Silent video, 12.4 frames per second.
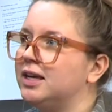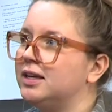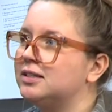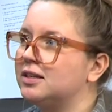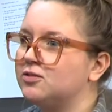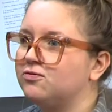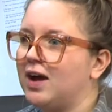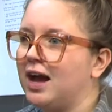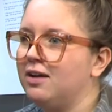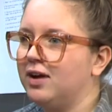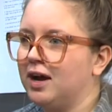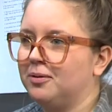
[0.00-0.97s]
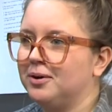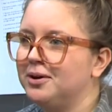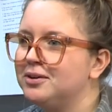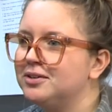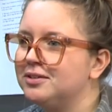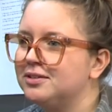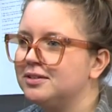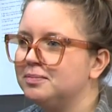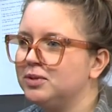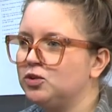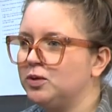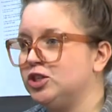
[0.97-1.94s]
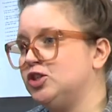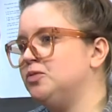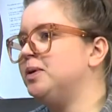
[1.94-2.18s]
Takes us 5 hours between two